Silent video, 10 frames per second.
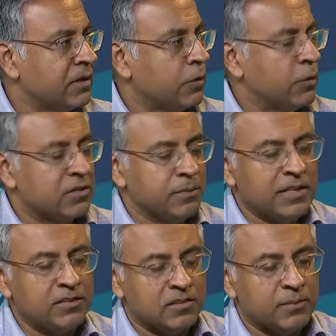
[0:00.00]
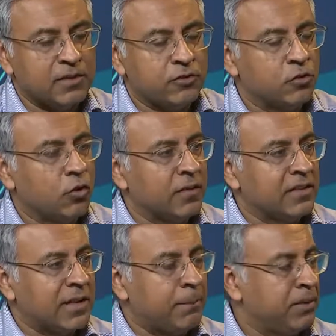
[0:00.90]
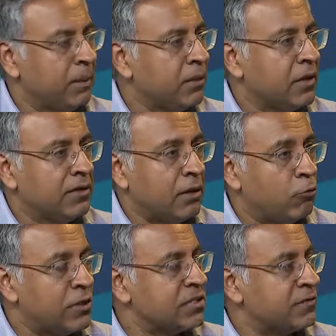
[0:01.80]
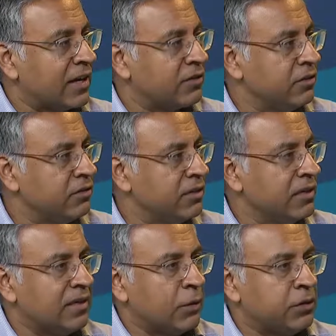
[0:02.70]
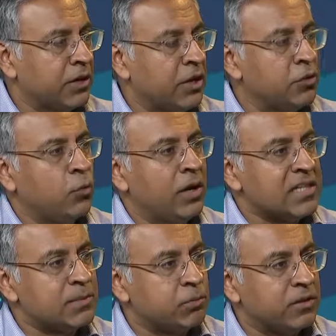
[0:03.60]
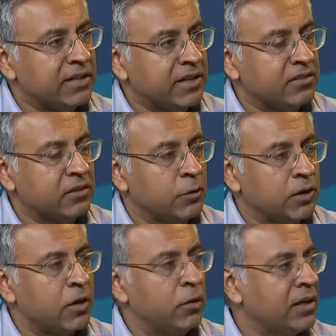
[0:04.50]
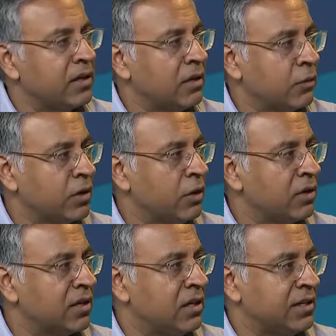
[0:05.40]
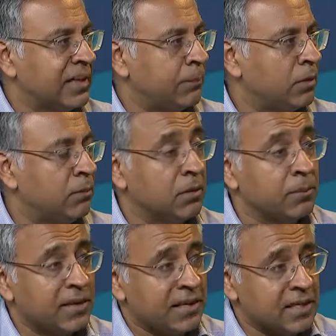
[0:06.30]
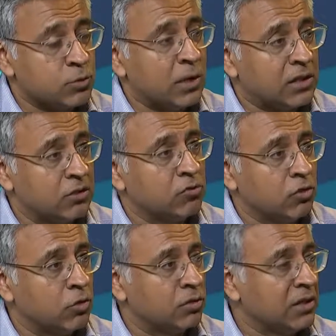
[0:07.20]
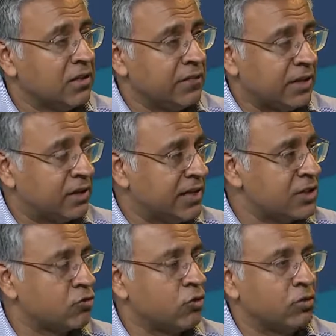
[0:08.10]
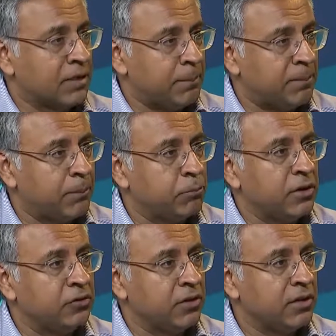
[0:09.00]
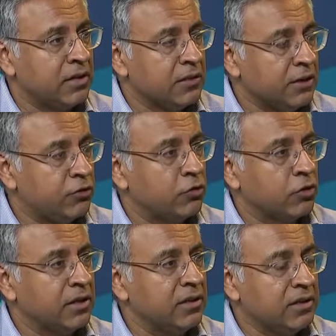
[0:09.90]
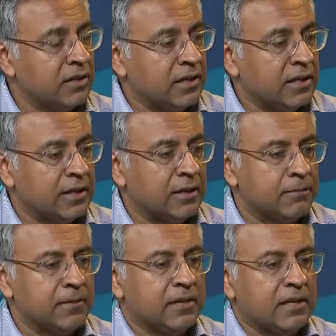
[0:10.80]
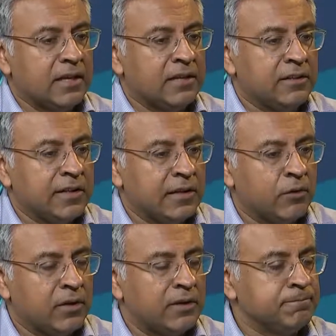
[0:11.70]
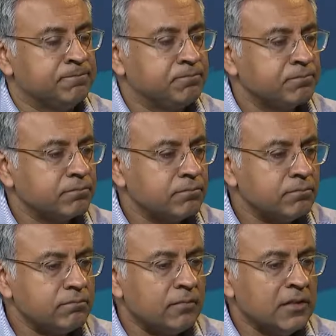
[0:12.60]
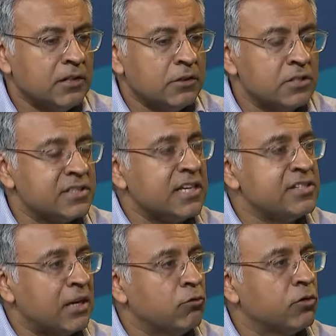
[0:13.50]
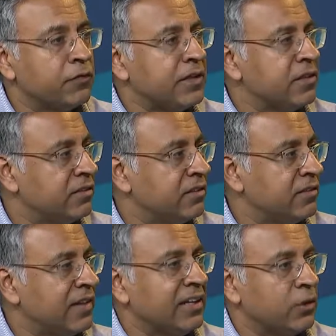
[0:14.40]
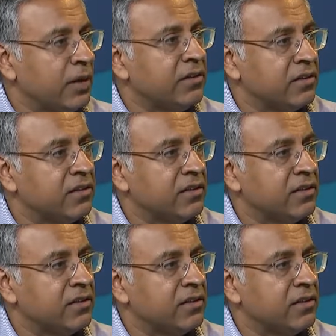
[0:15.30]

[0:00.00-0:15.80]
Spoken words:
Which means to make sure that their risk factors that would otherwise predict a recurrent cardiac problem is well controlled. Their cholesterol, their blood pressure, their sugar, and their just their general fitness is evaluated,